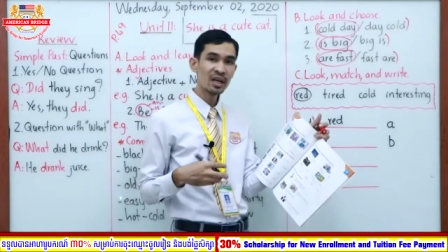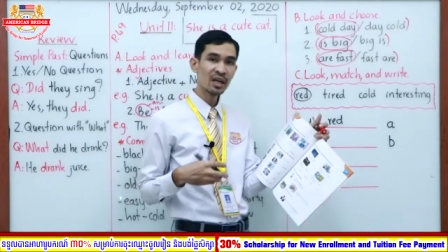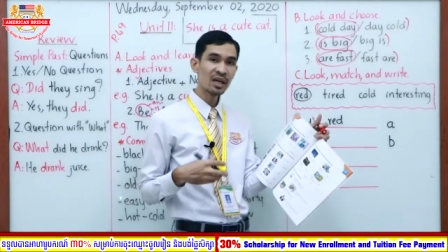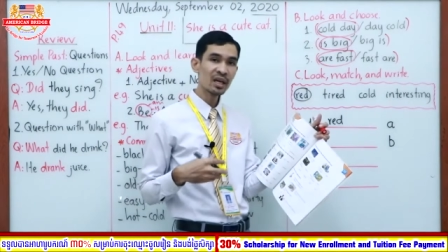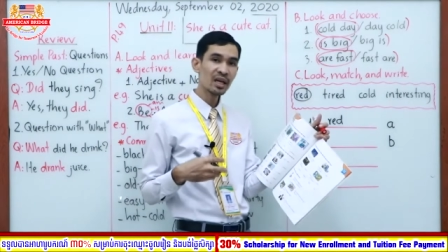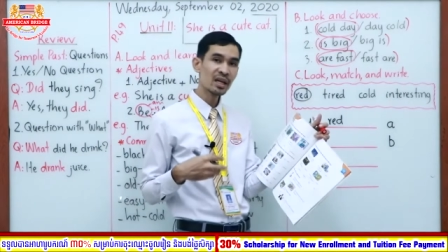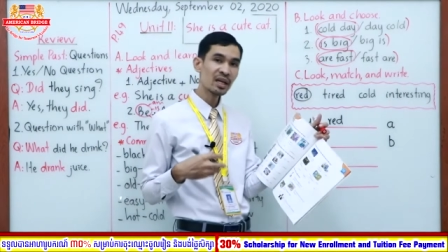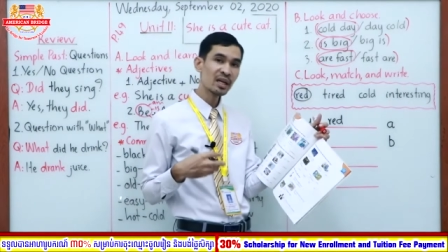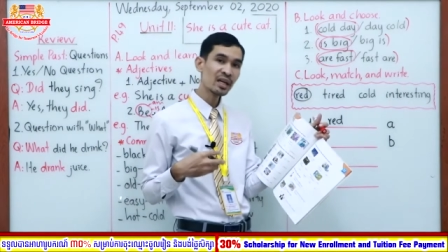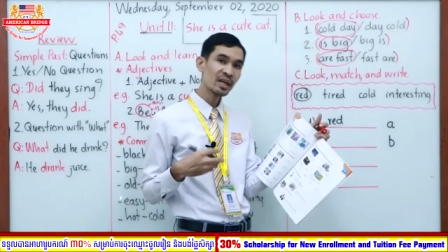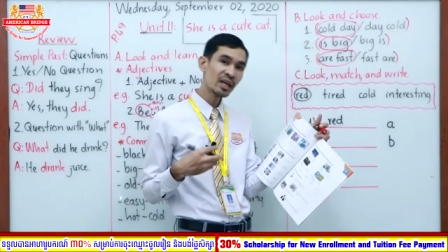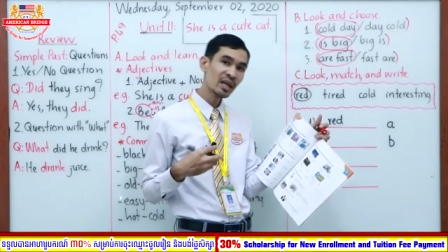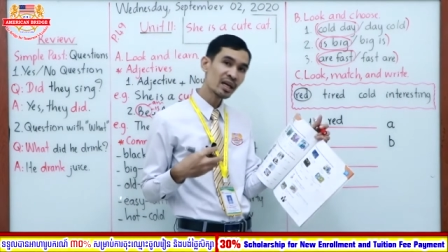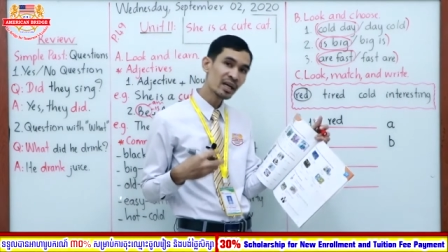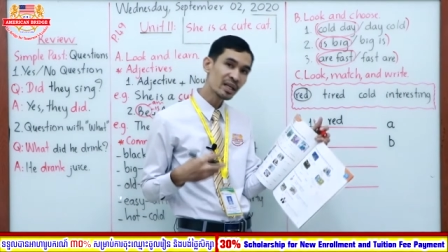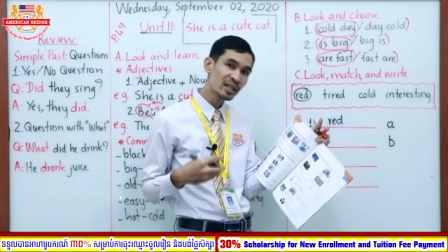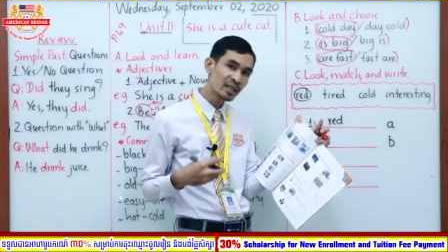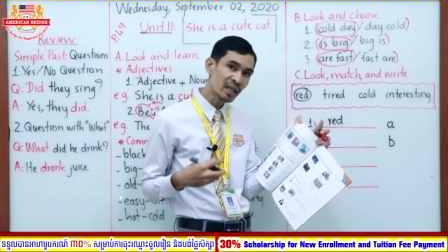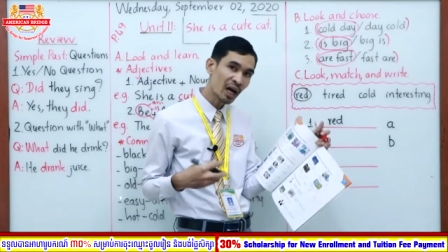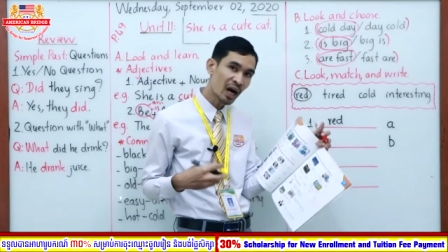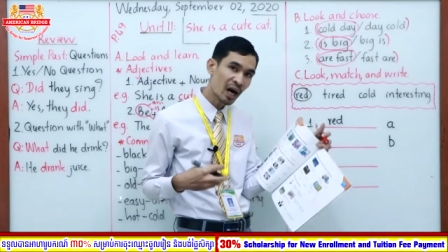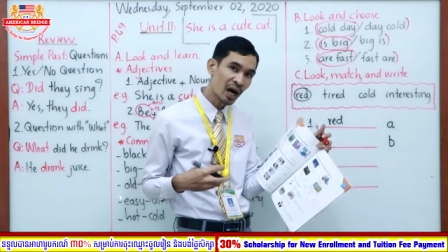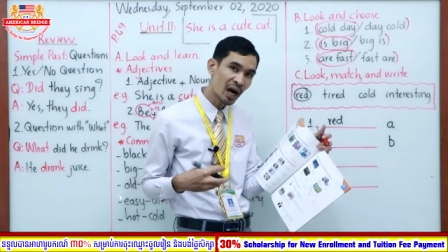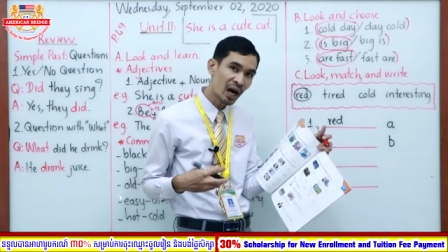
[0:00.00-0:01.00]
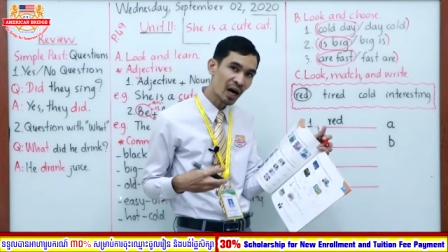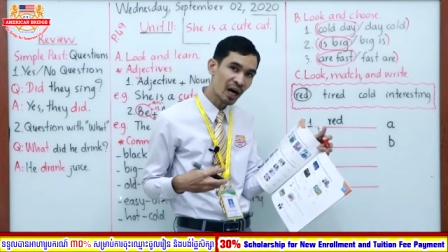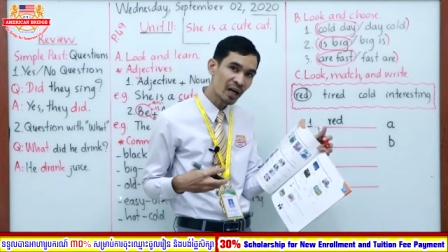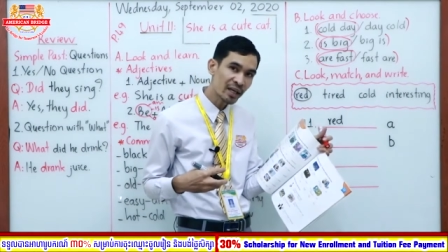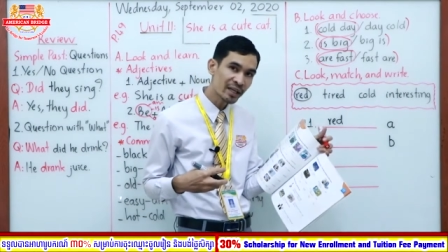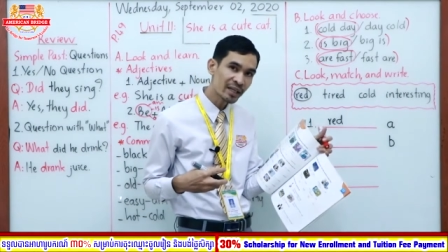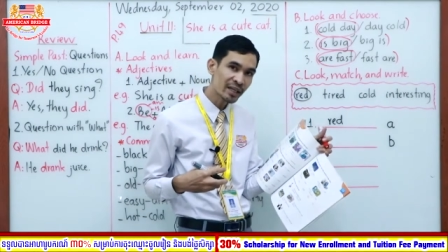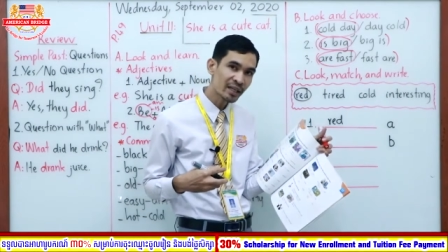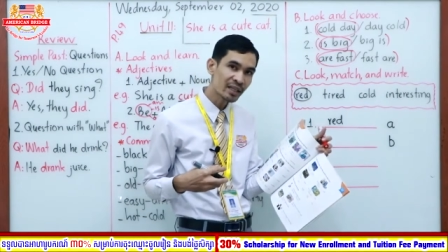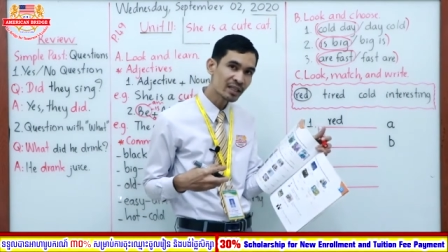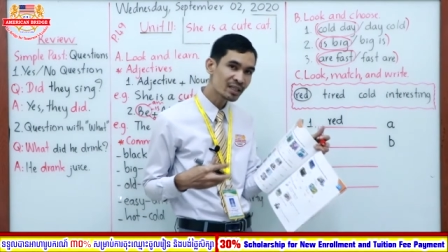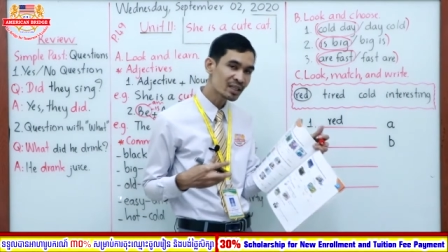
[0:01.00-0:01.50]
he is
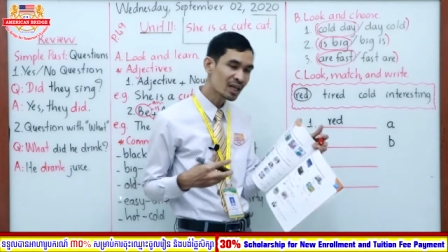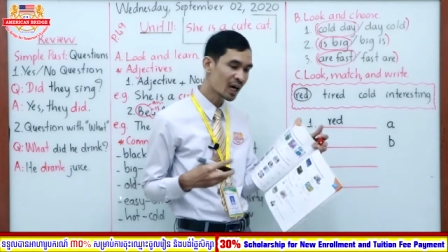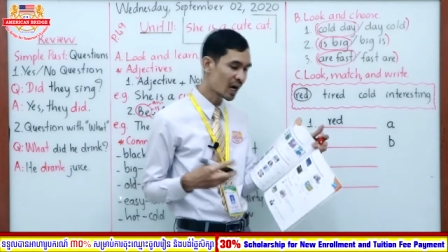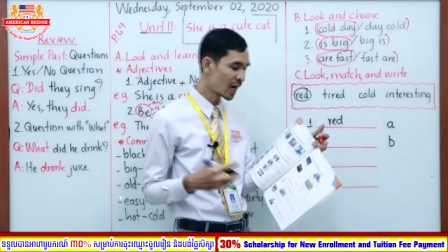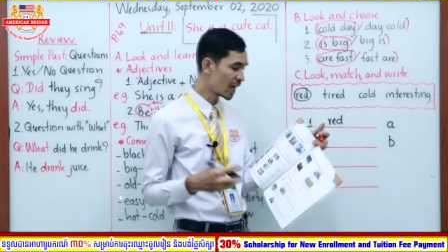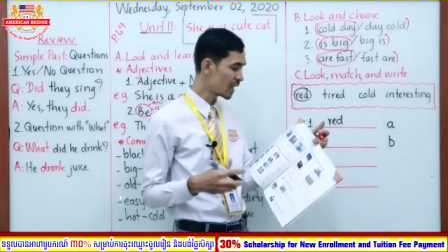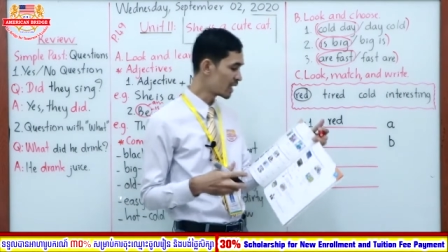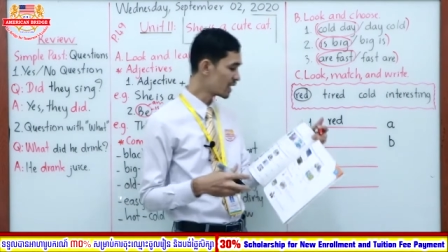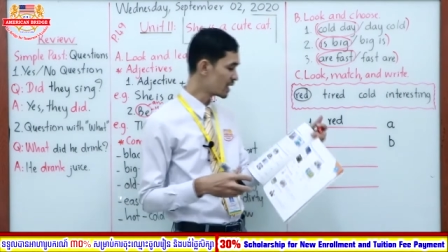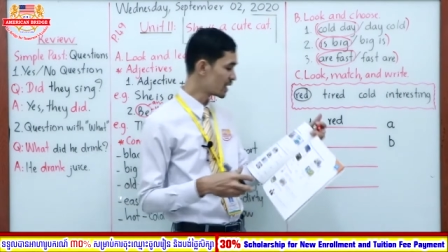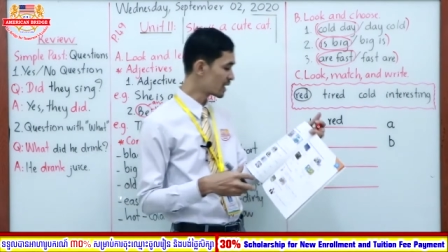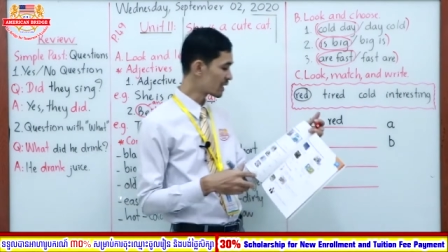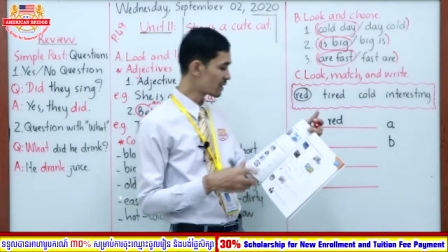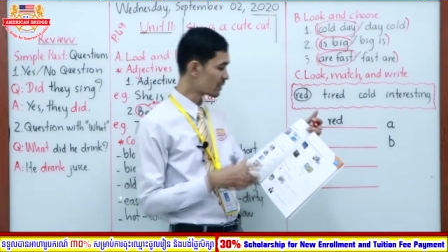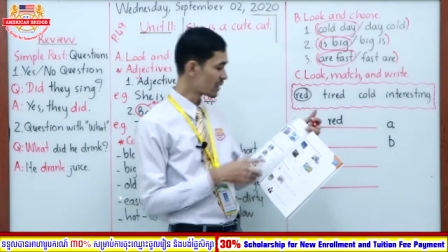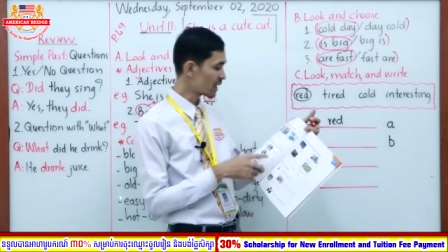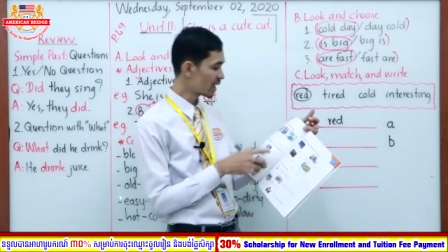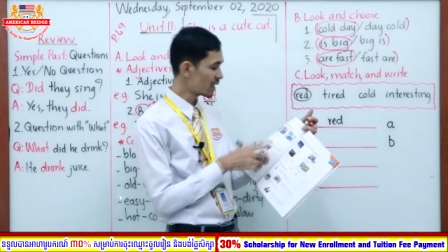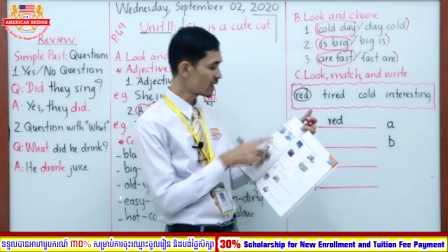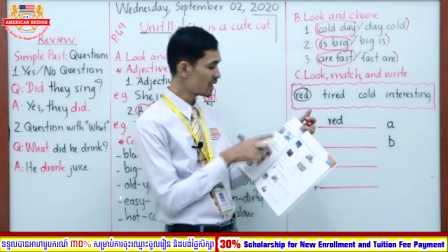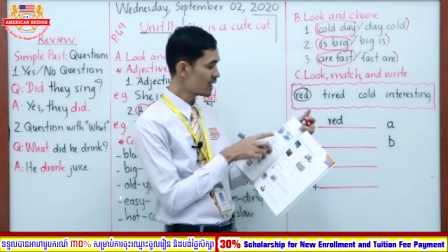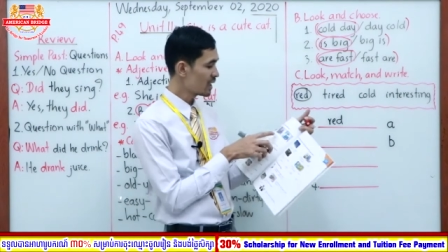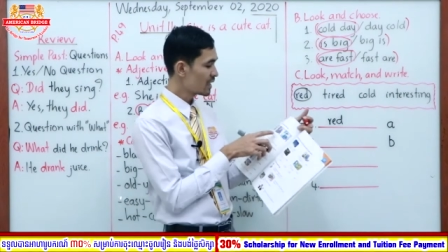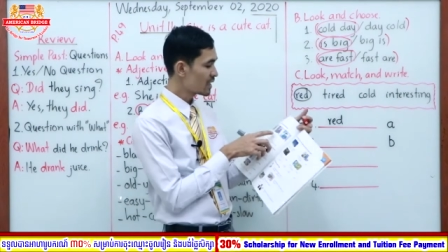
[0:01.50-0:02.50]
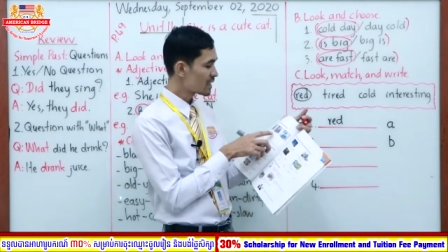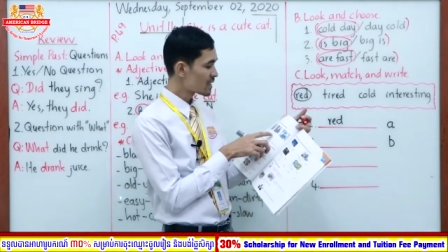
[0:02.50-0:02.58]
tired, tired, right?